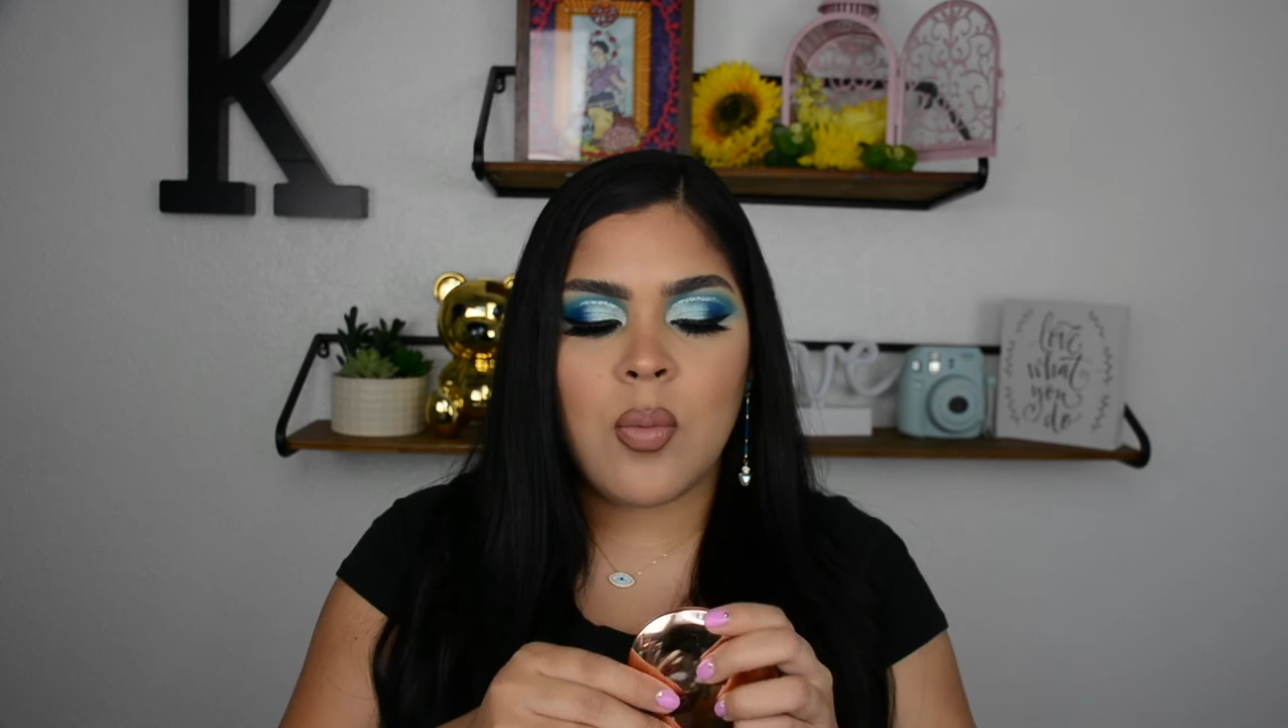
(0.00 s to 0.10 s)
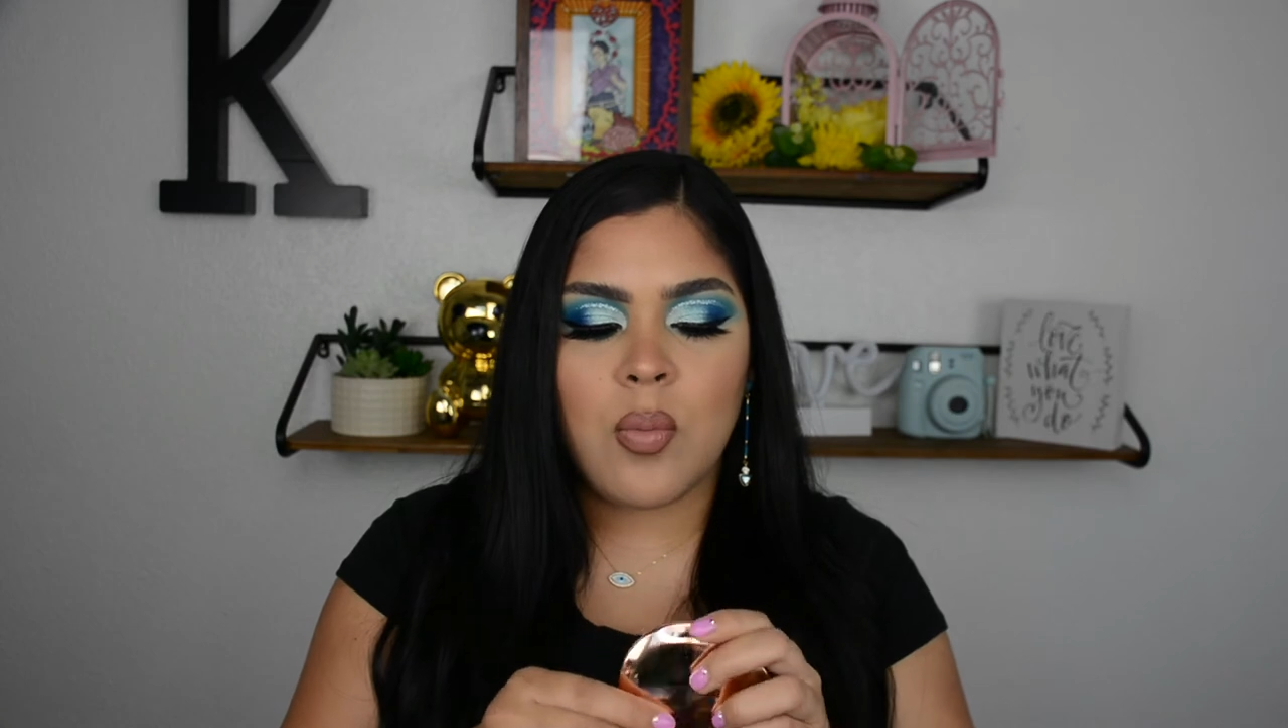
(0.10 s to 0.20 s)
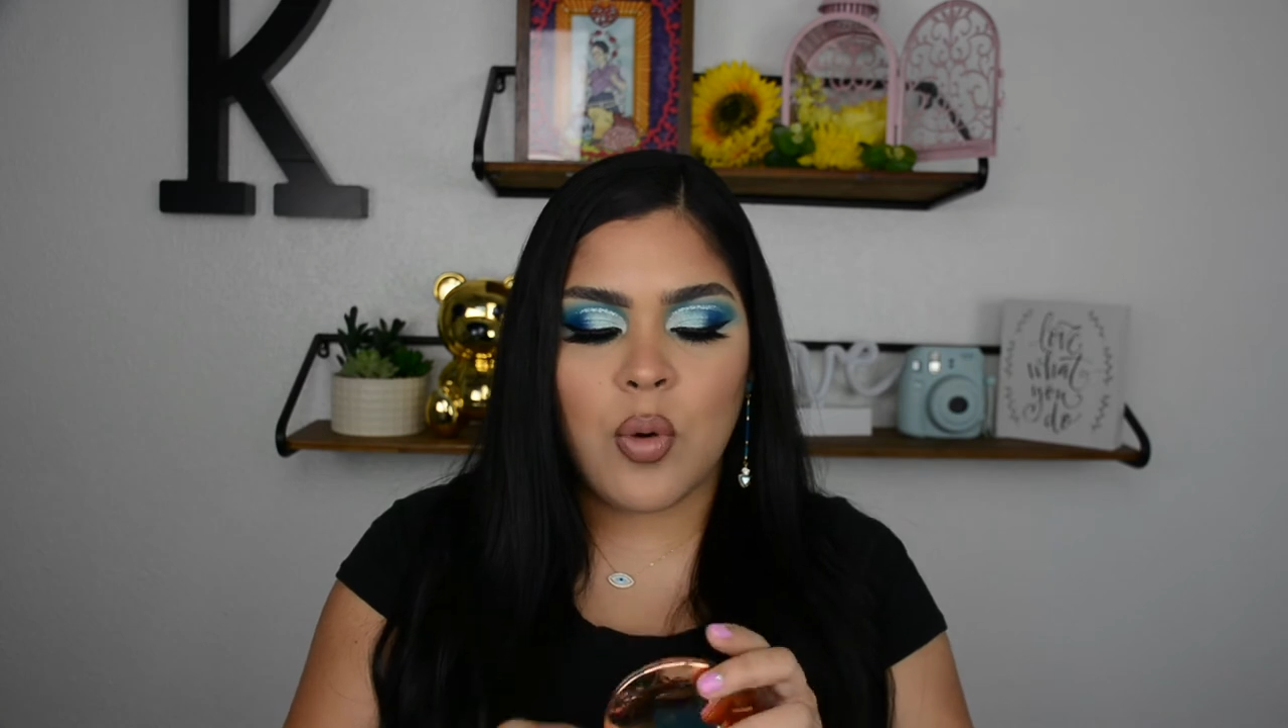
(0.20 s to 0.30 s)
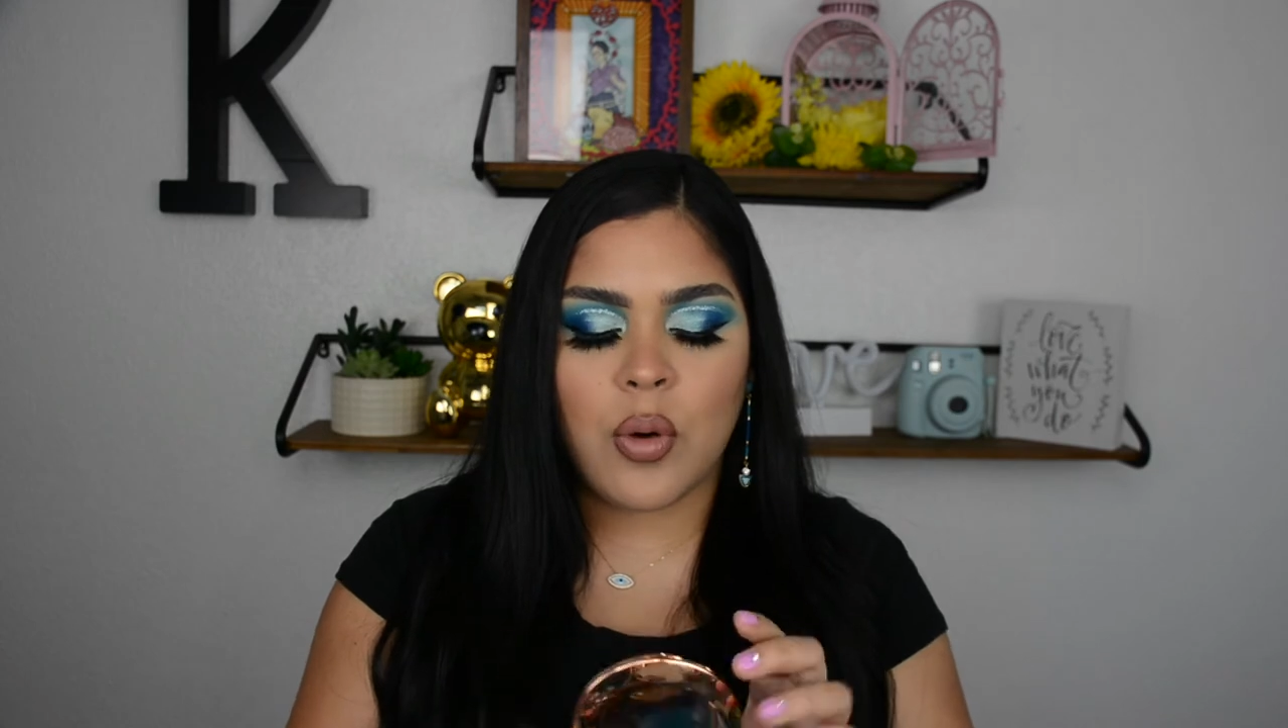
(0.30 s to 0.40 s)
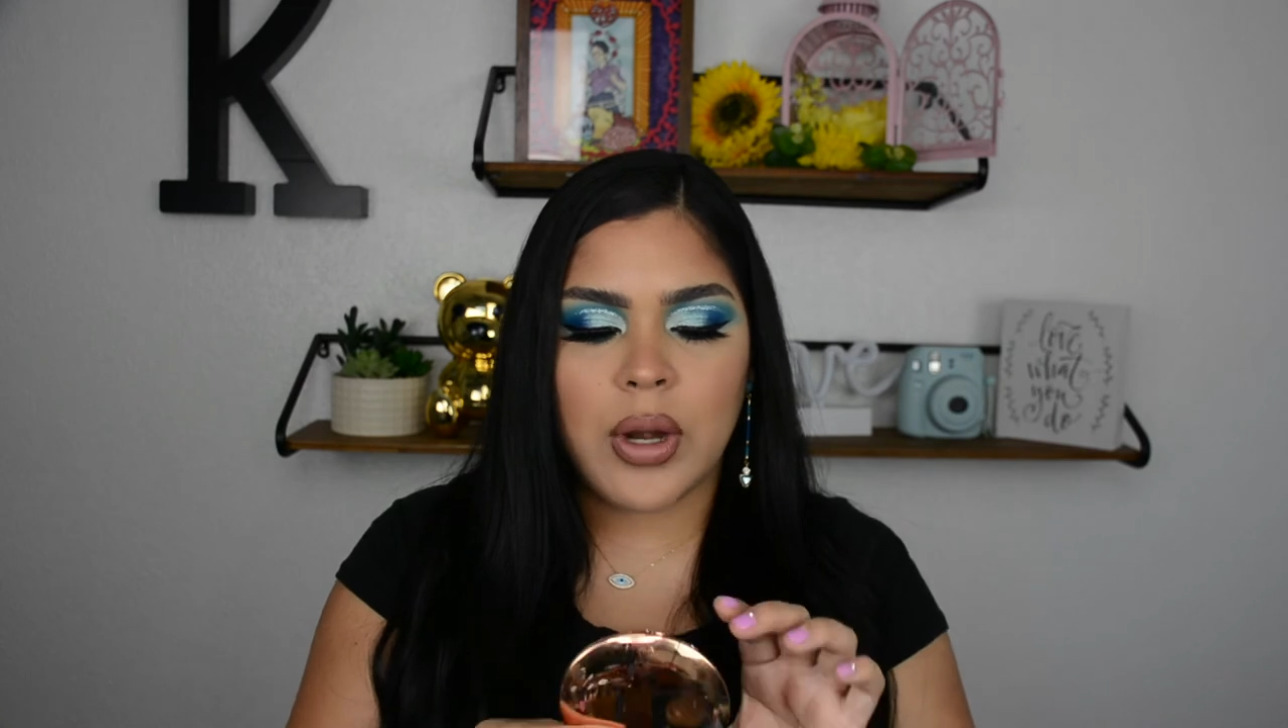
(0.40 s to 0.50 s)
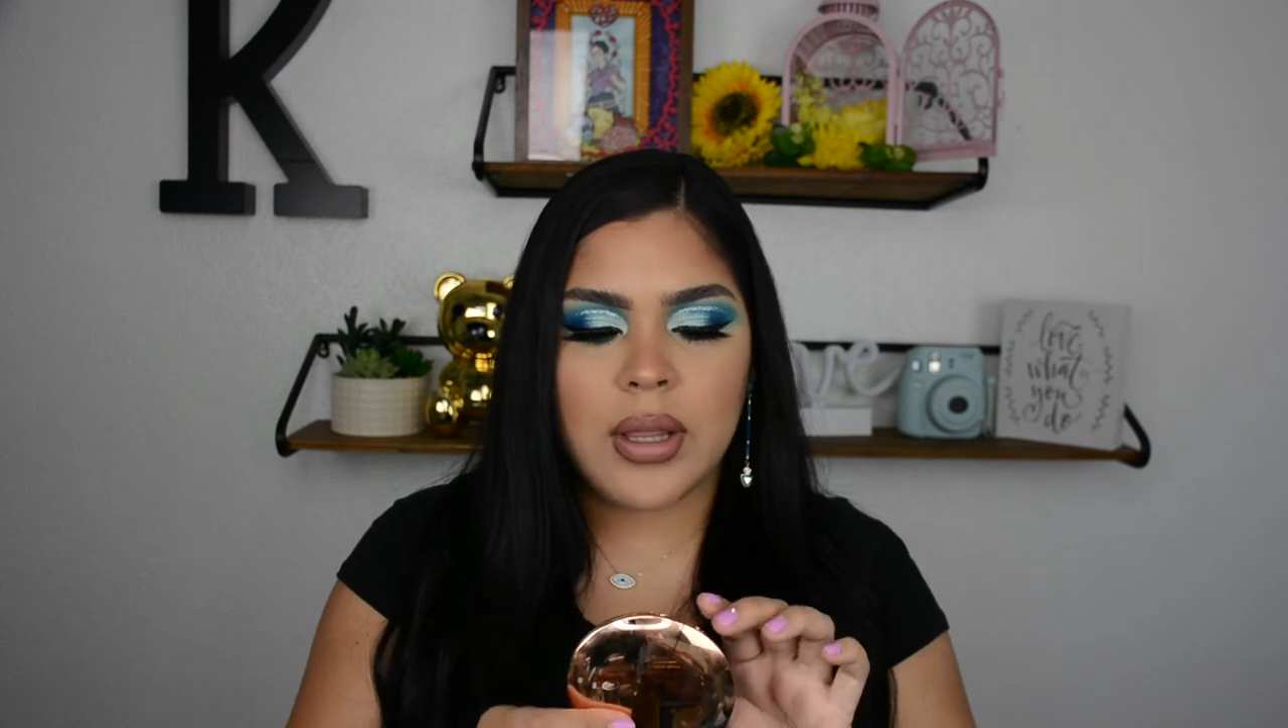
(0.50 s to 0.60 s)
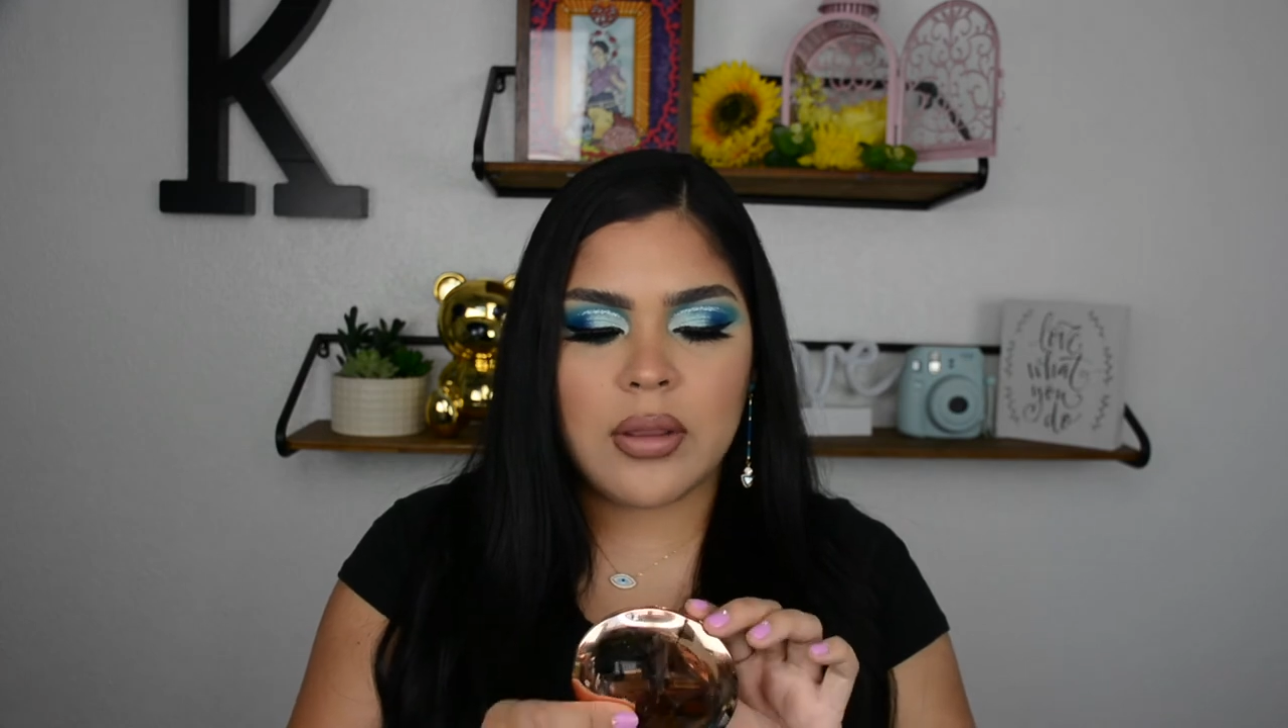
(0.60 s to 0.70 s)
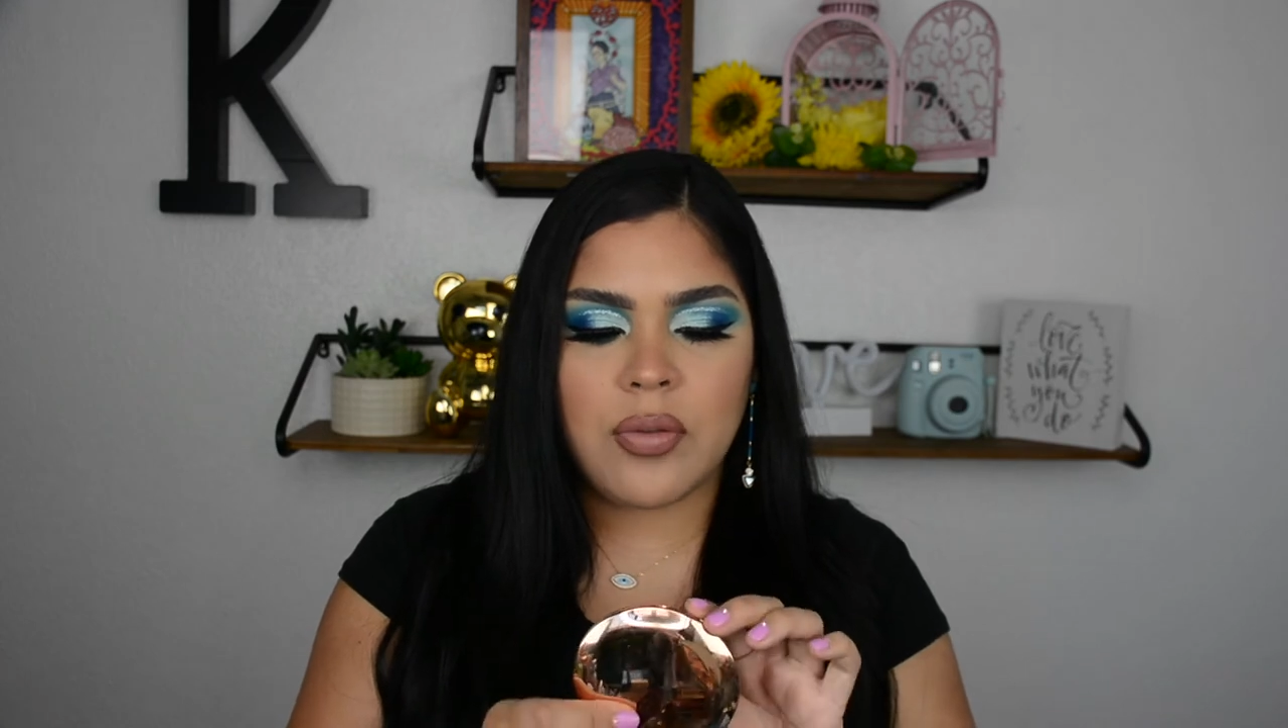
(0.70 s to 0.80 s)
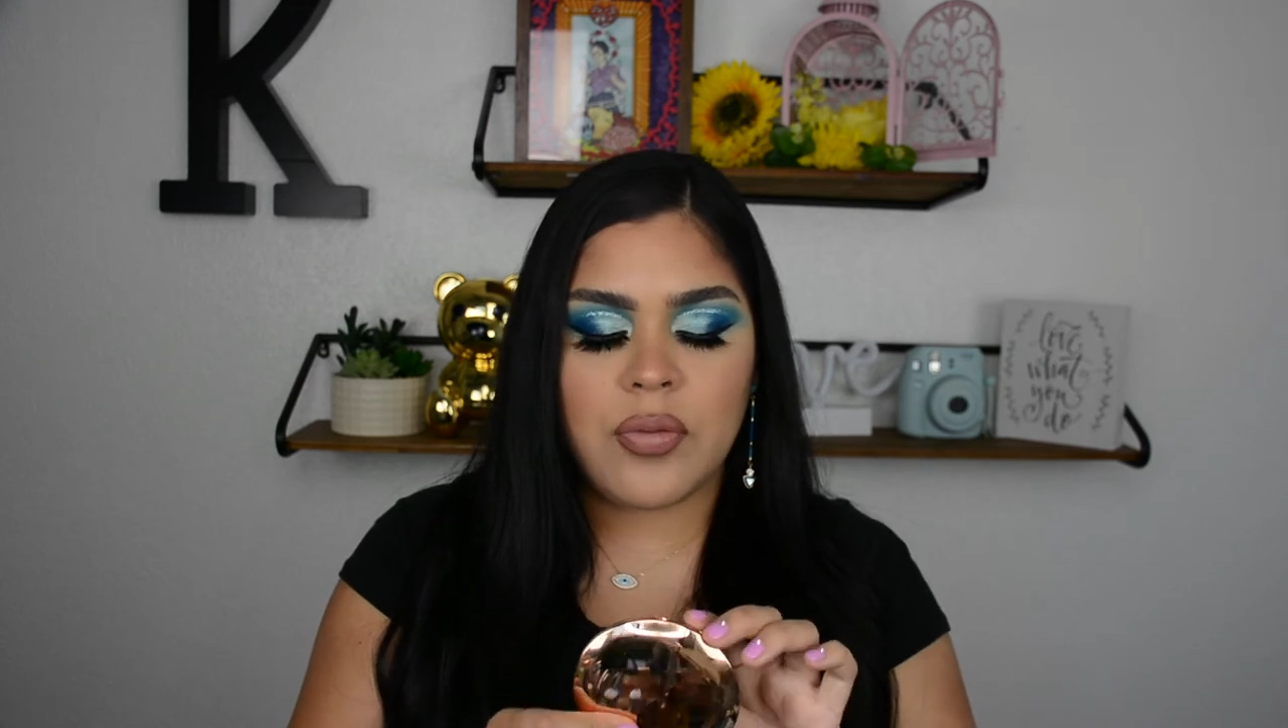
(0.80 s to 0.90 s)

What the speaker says: more in the